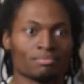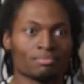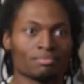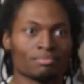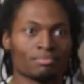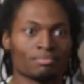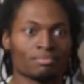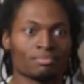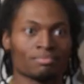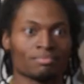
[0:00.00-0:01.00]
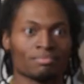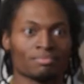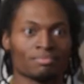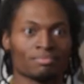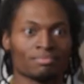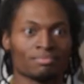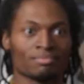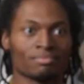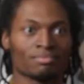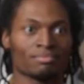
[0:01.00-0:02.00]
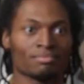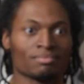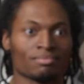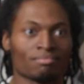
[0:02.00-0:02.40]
(silent)